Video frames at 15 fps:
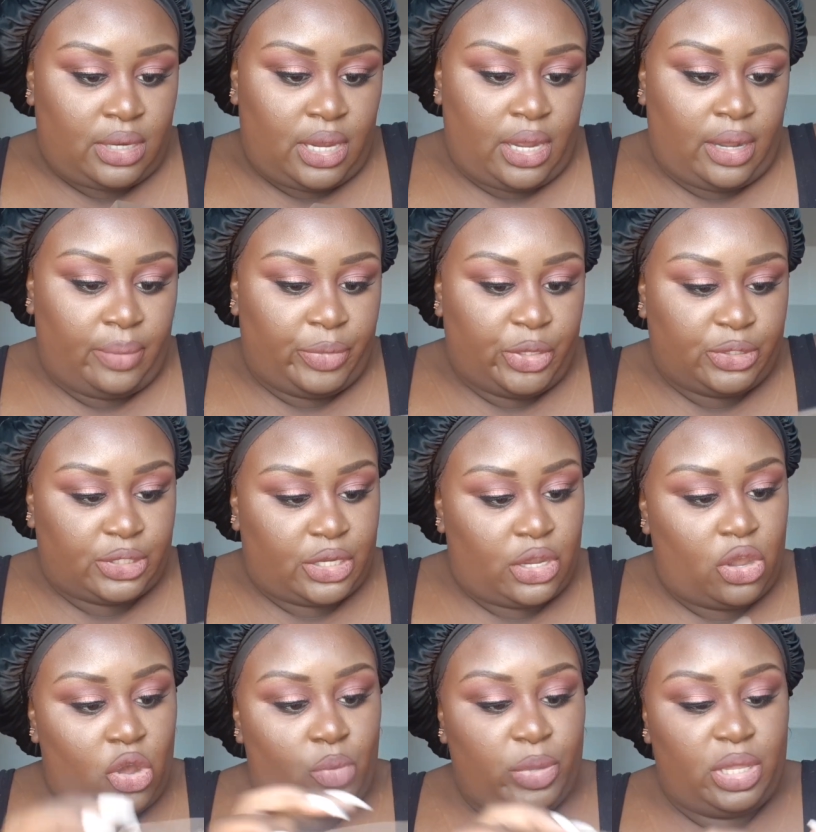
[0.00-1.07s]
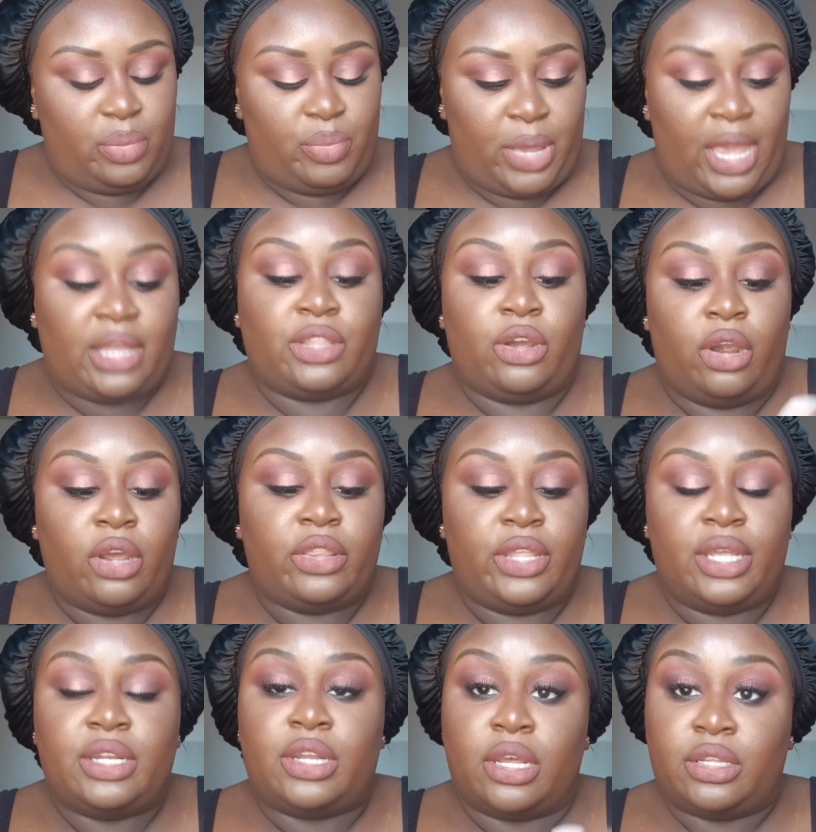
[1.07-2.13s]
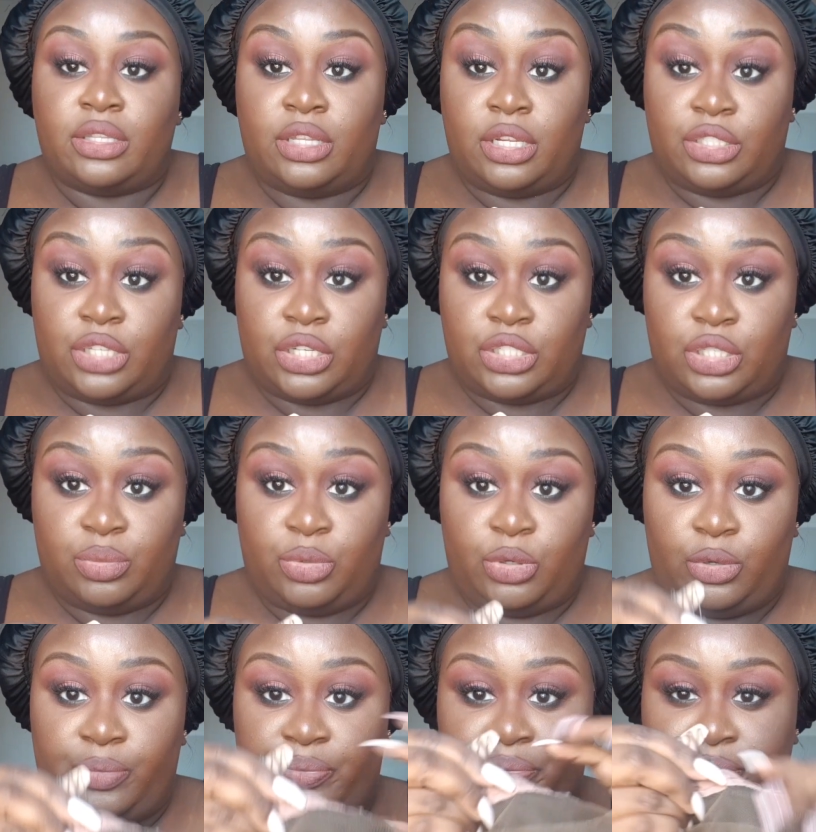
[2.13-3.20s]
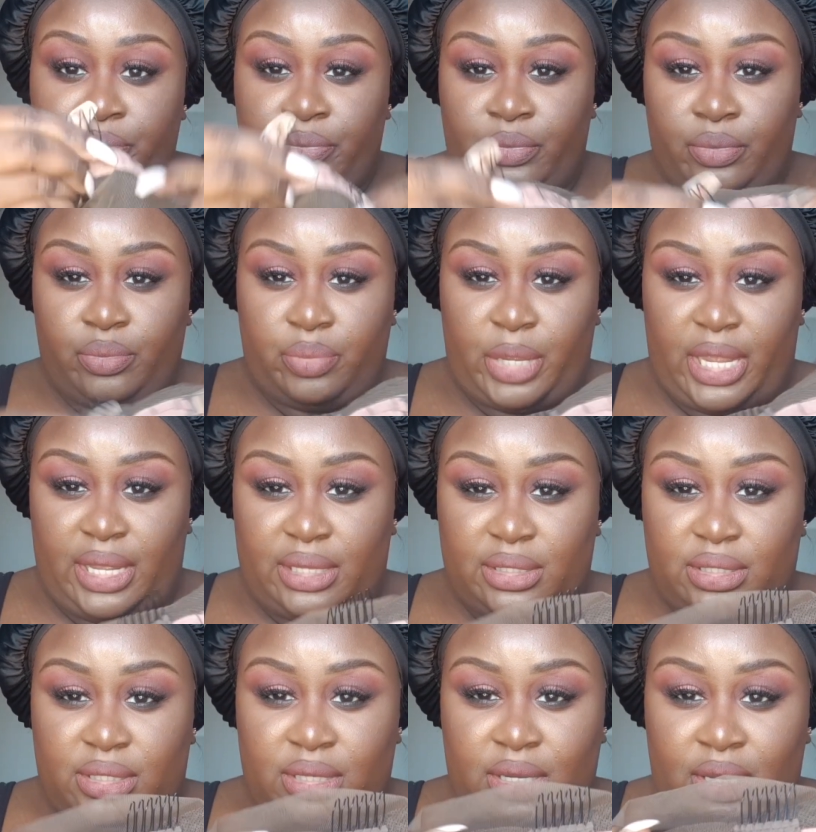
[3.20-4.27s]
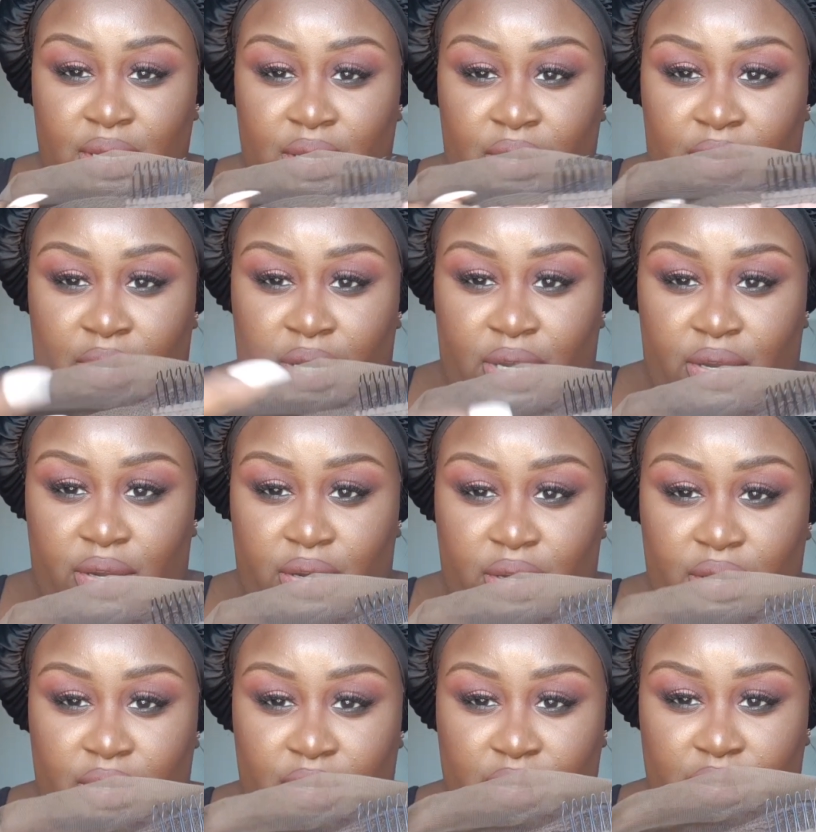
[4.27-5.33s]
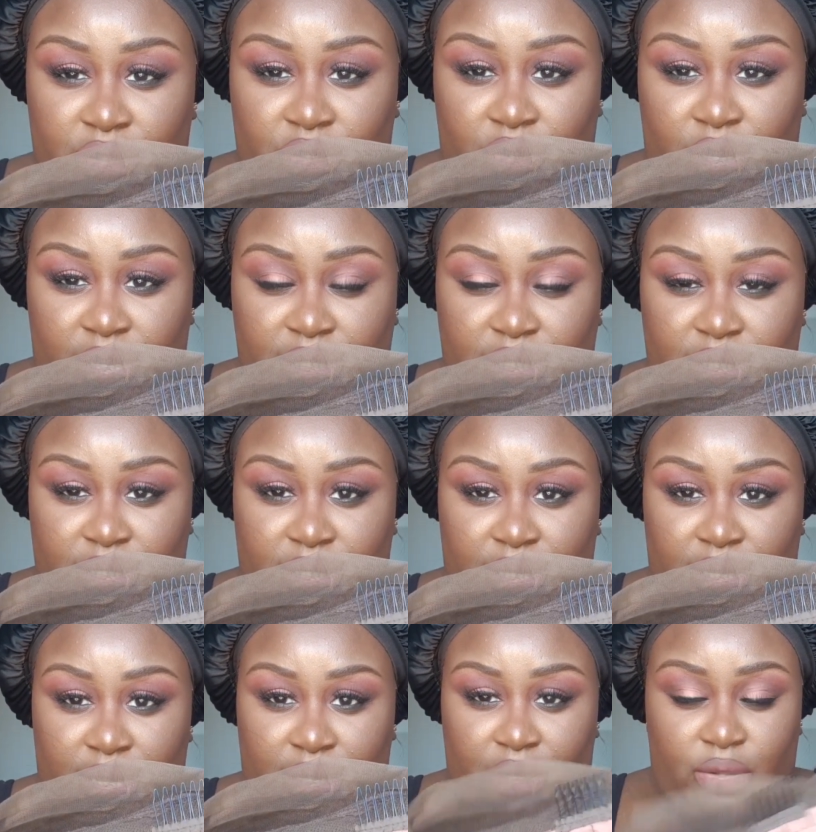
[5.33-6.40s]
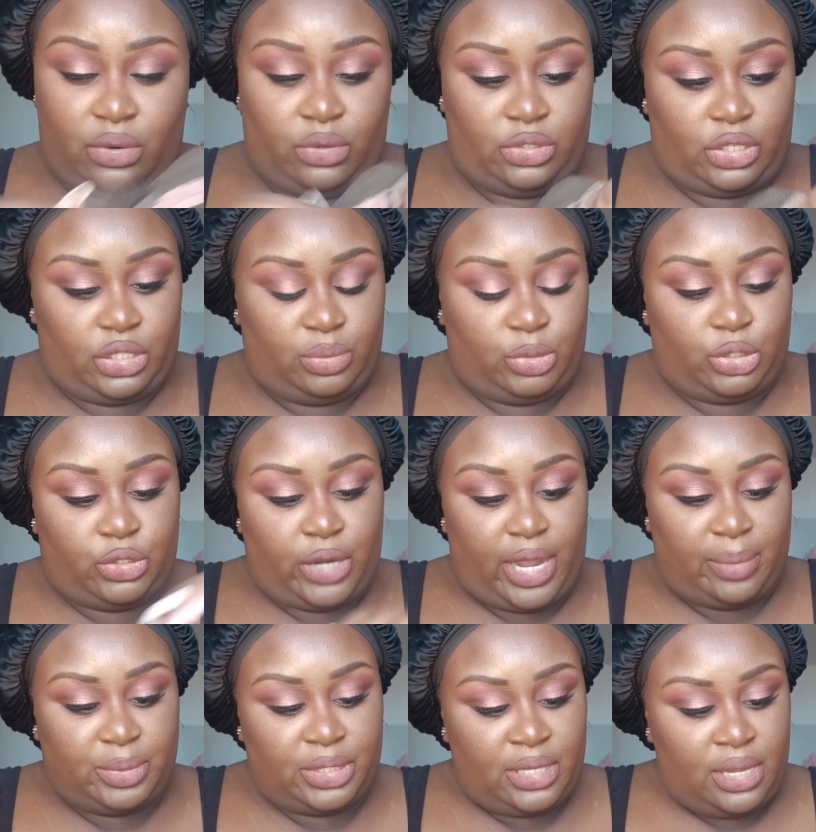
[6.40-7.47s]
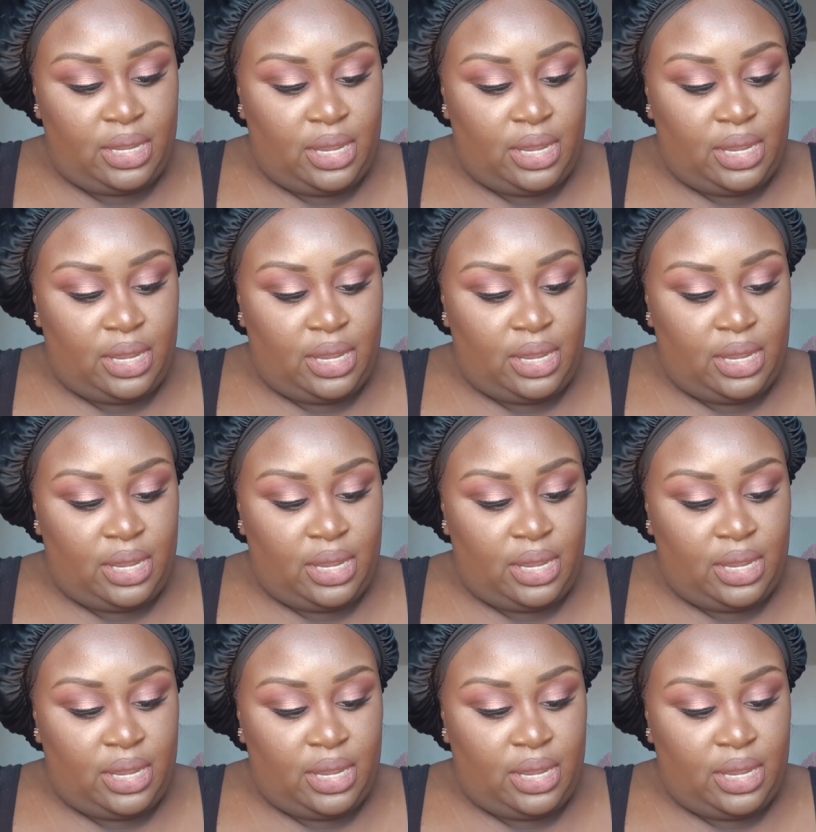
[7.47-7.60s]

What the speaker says: There's a comb in the back. There are the adjustable bands right here, so you guys can see that, the little adjustable straps.